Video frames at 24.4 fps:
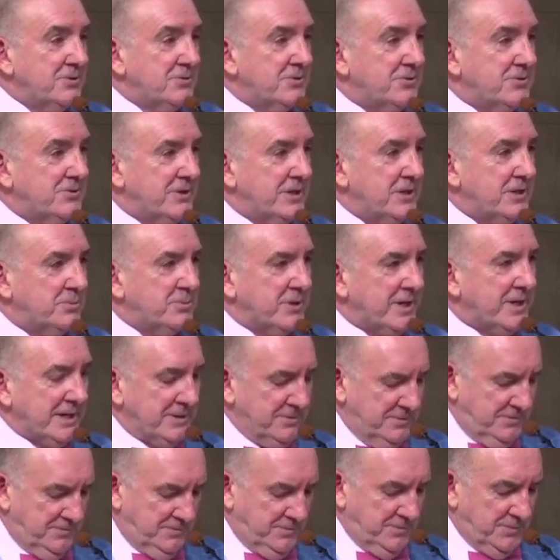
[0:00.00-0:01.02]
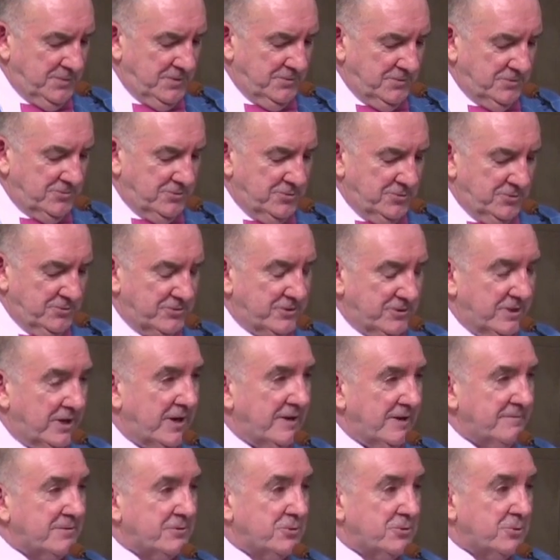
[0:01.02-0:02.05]
to celebrate Sue's
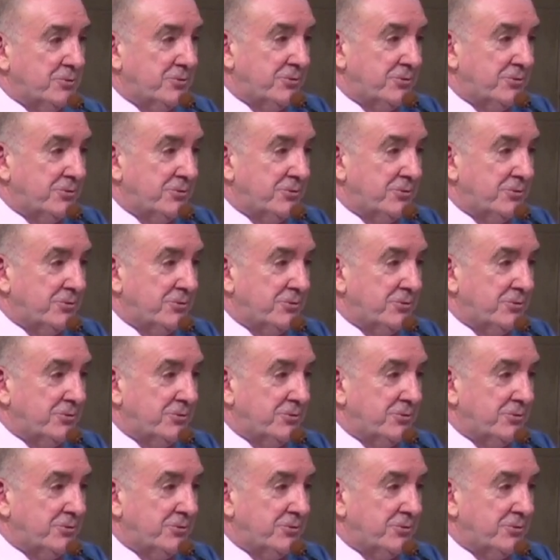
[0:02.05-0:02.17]
life and